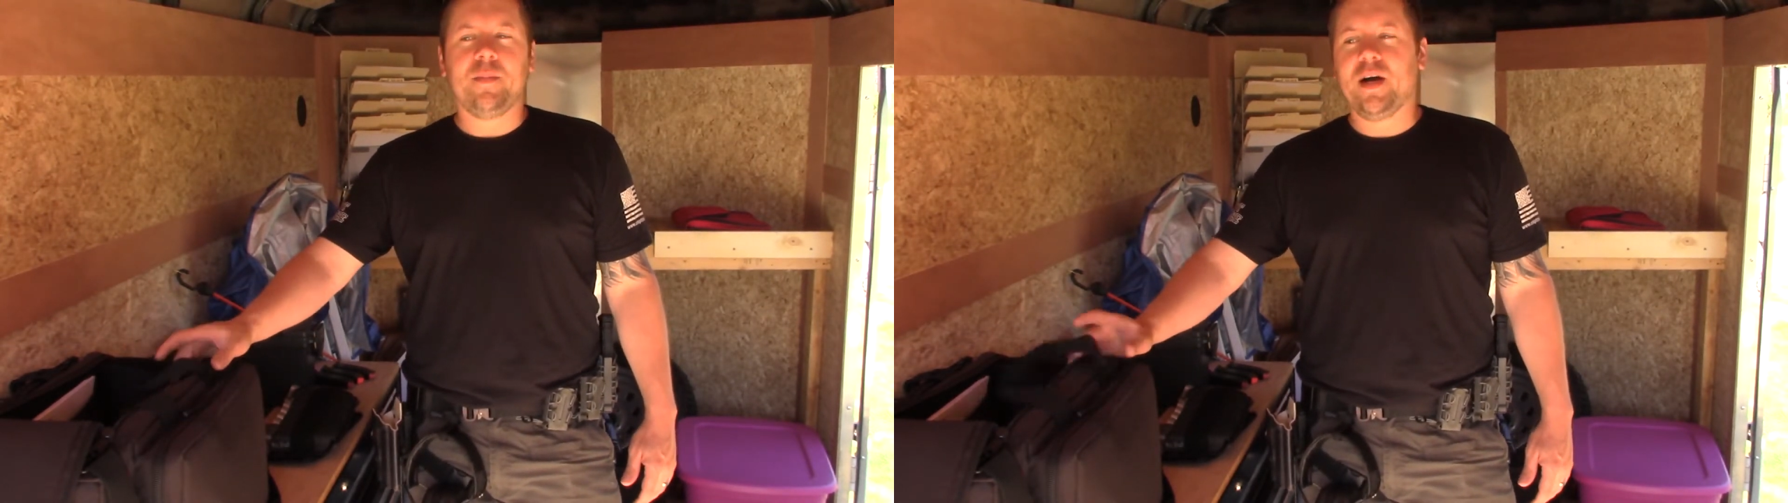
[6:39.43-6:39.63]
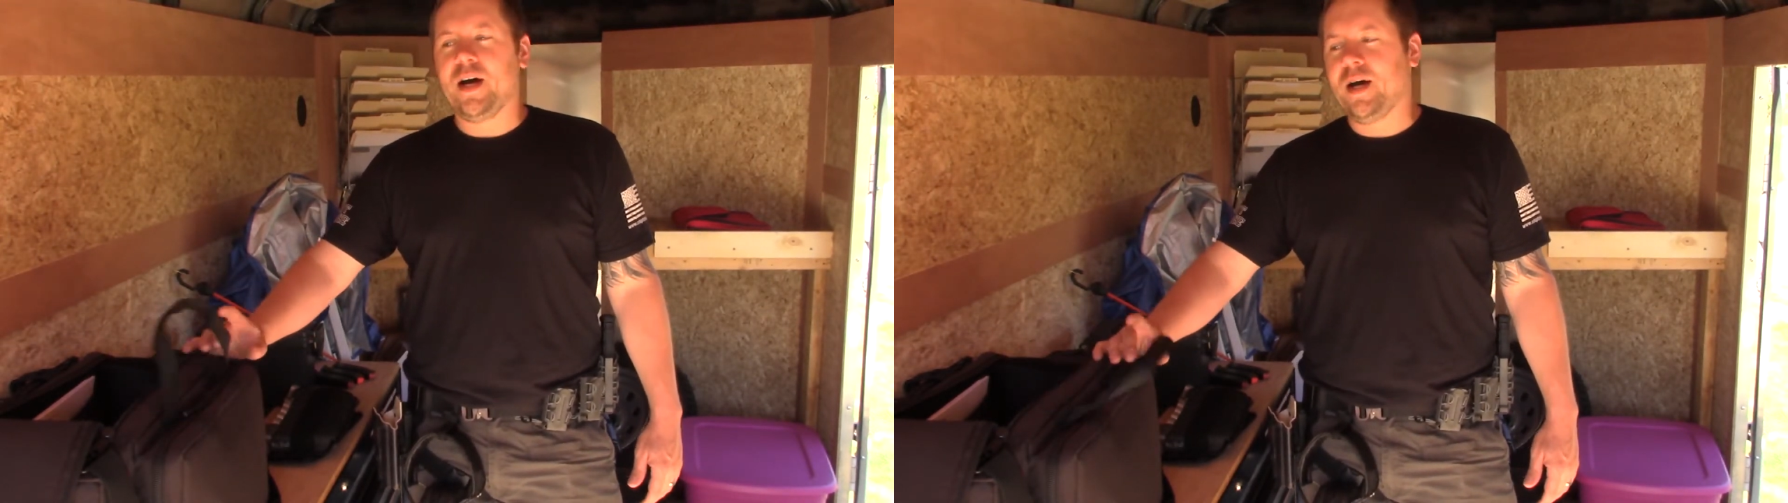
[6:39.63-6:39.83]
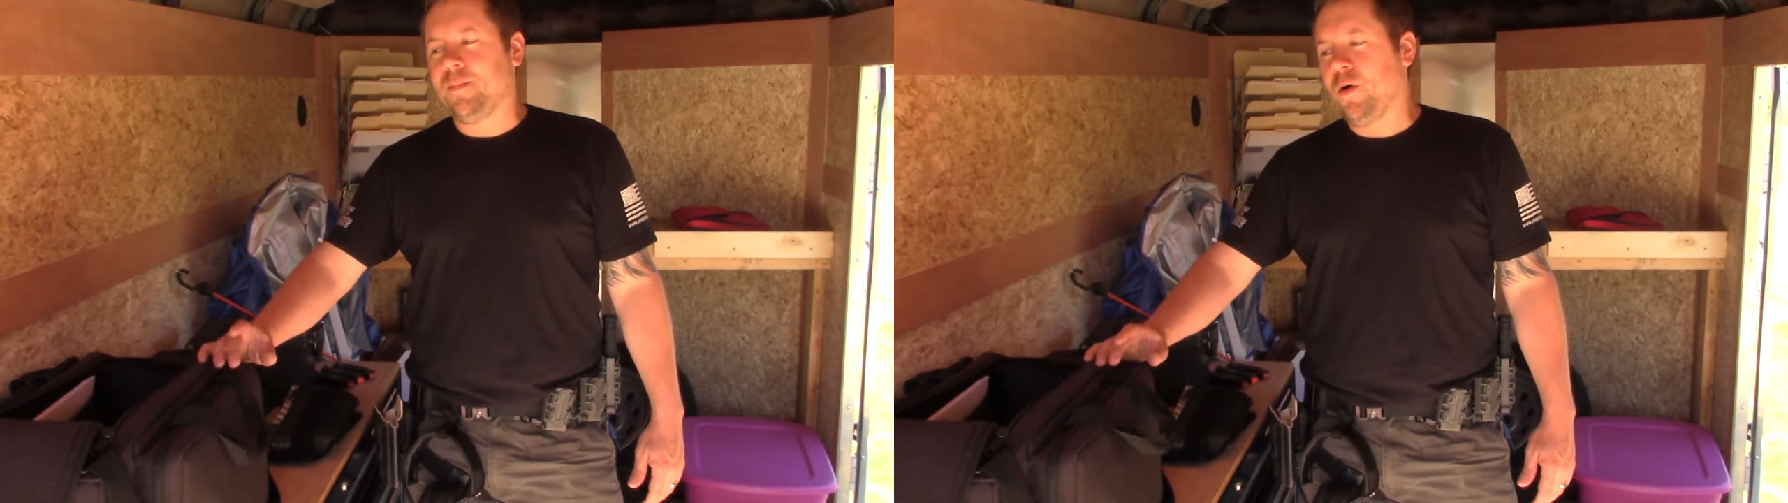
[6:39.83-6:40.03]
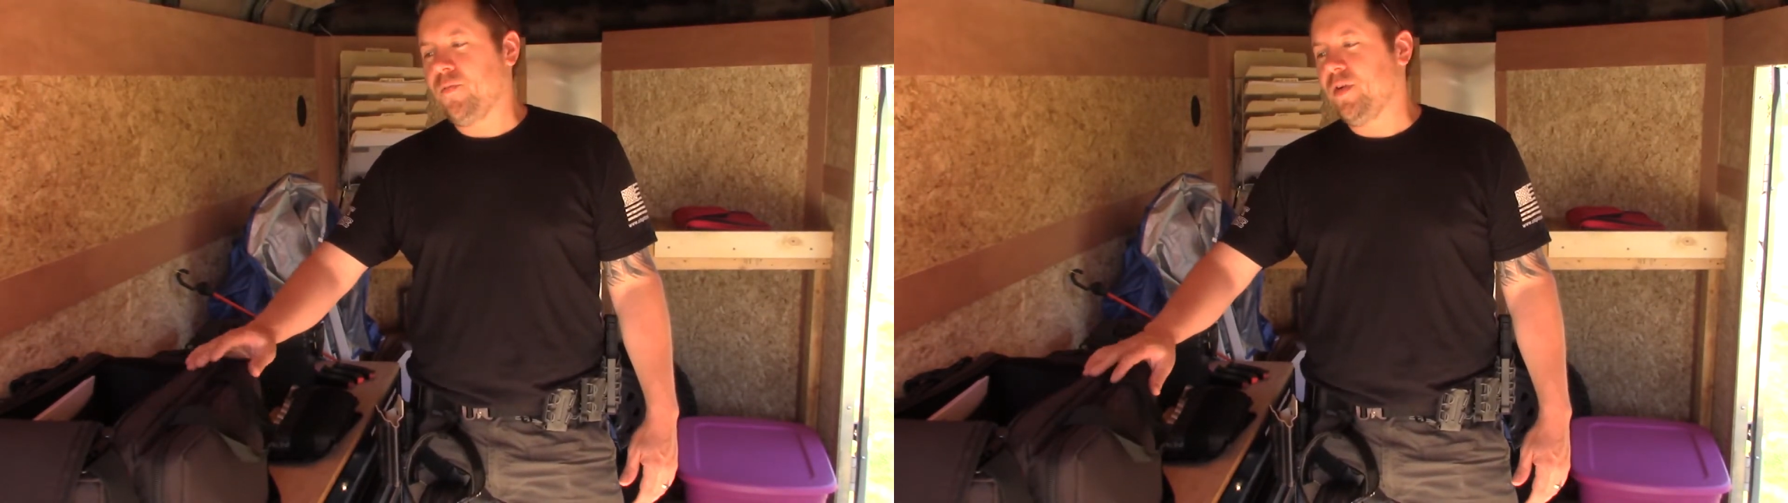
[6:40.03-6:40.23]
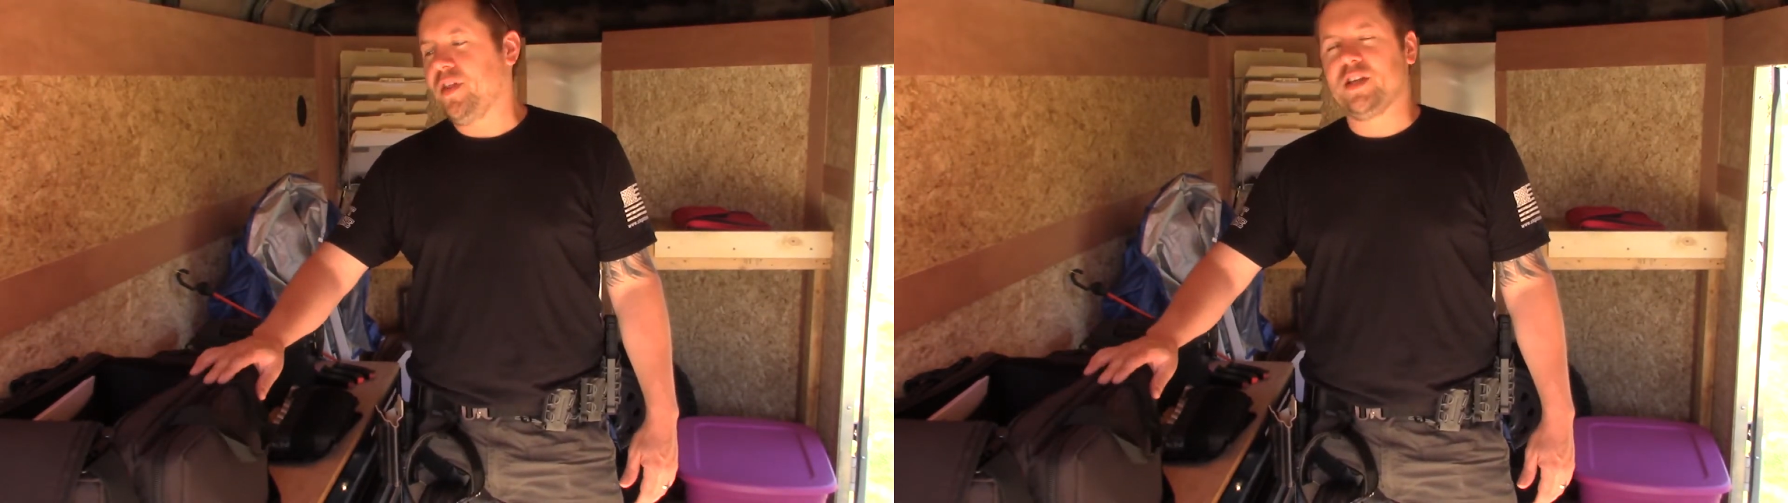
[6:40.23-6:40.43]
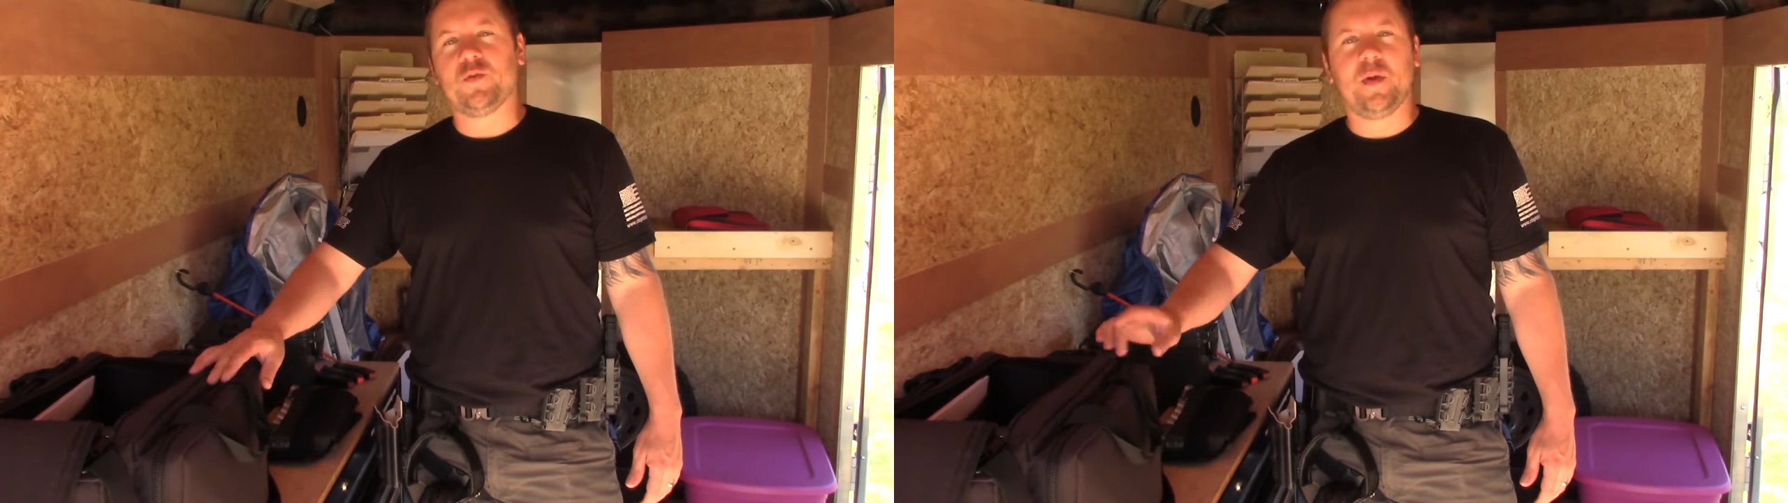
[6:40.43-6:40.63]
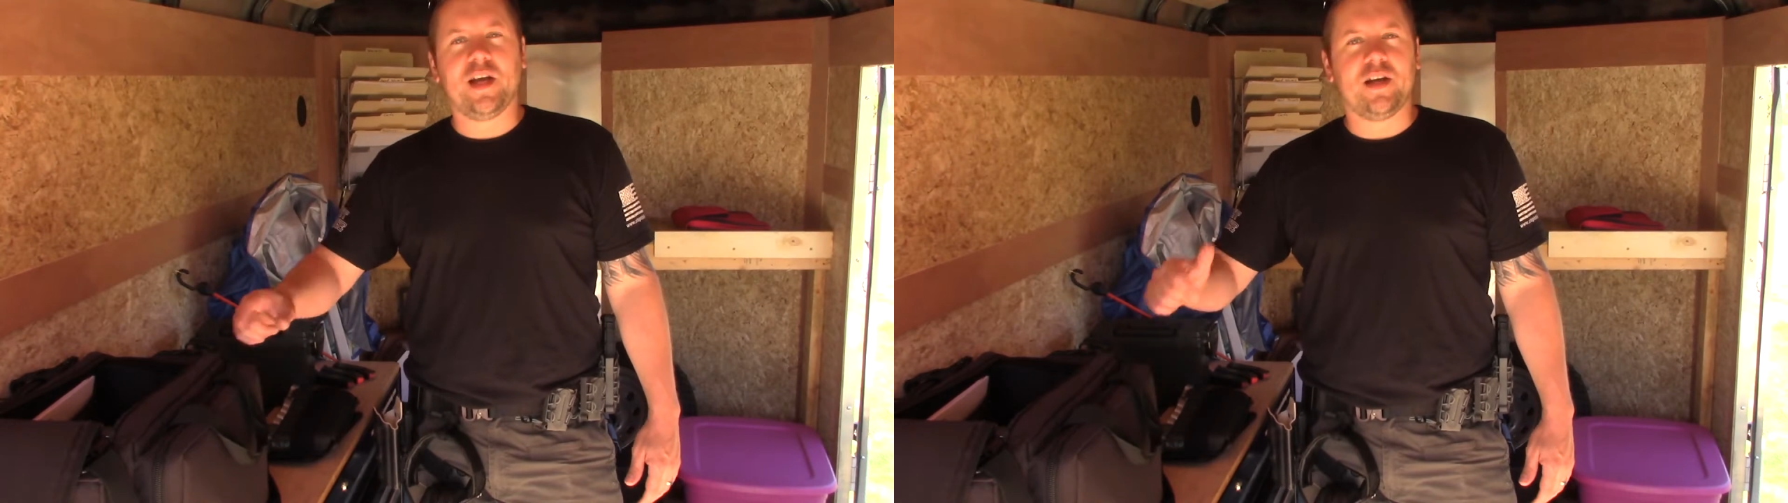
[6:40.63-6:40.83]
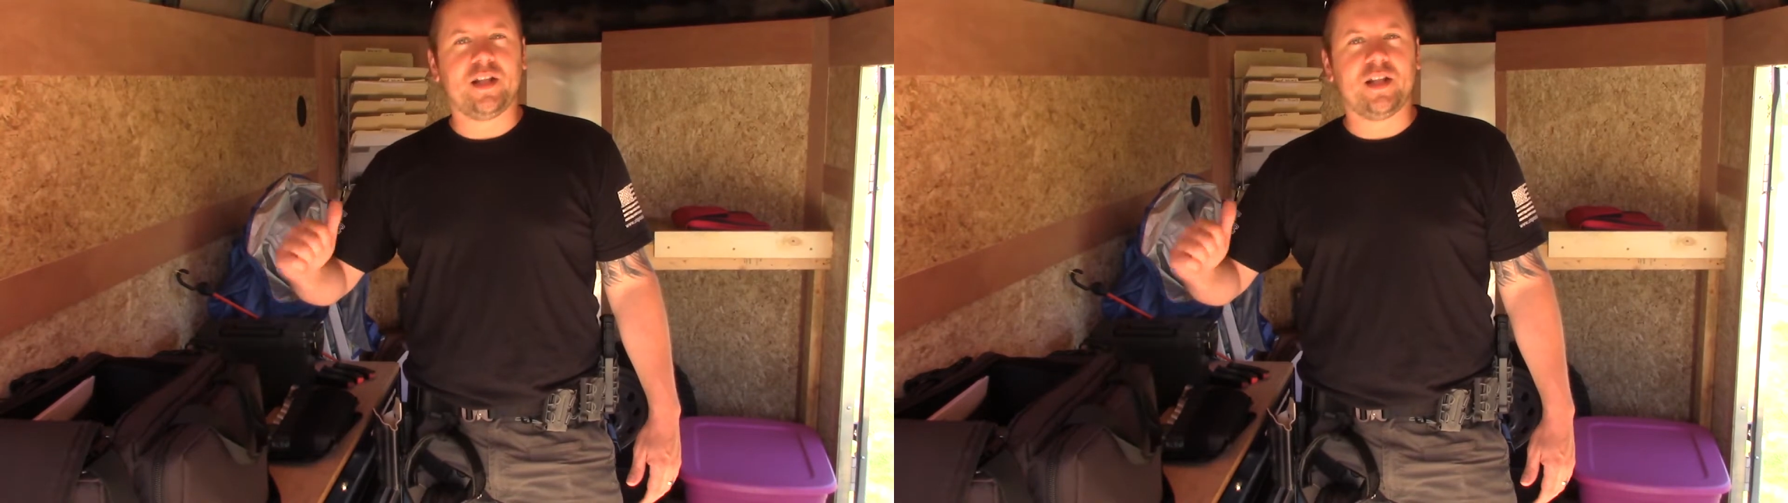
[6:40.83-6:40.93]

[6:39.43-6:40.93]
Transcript: Hopefully this week I'll